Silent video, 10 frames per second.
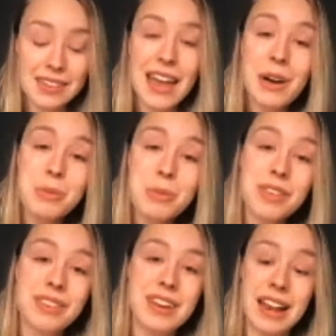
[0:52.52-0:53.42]
To help with
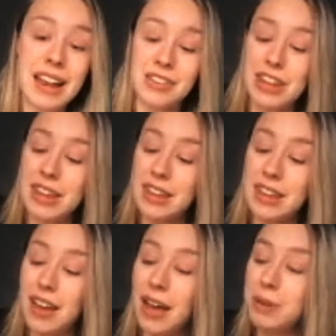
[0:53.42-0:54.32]
this analogy,
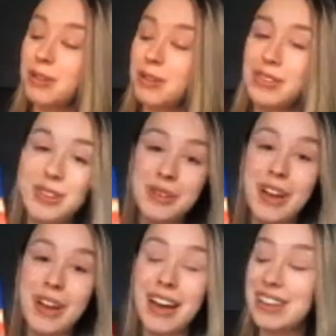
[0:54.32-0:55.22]
I'm going
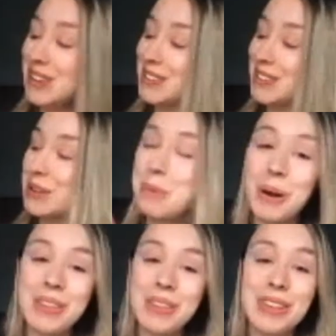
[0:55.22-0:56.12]
to use a
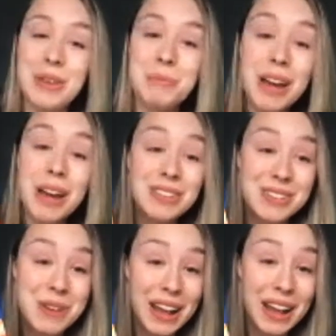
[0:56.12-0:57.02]
book that you might
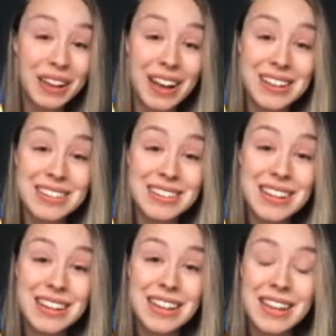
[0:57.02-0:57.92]
just recognize.
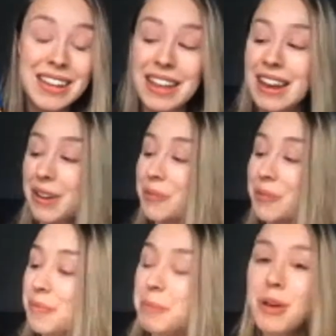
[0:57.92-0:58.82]

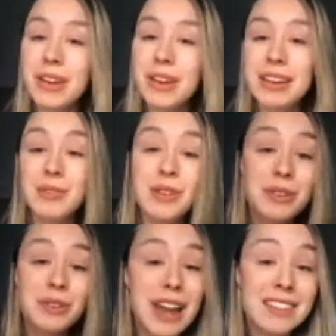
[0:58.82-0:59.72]
Now, a book is
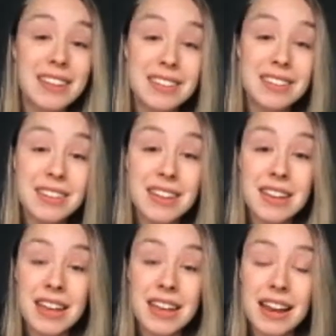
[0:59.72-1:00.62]
full of letters.
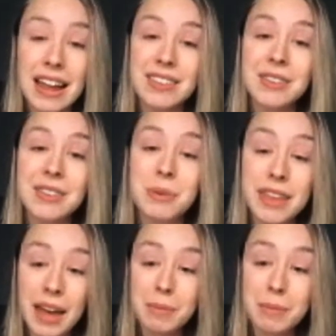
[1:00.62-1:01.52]
Letters, when
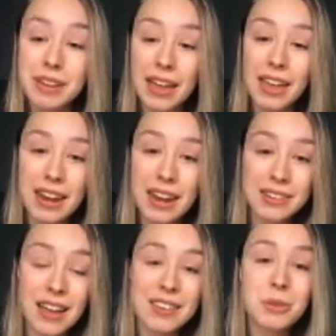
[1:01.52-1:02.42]
they come together in a
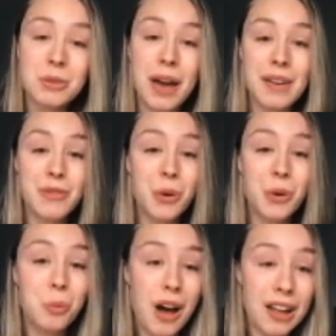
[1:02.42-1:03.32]
certain way,
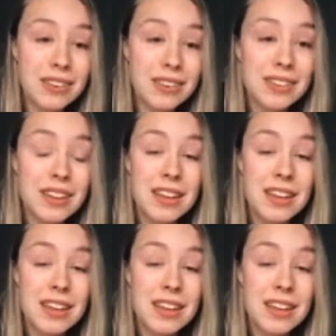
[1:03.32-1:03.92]
form words,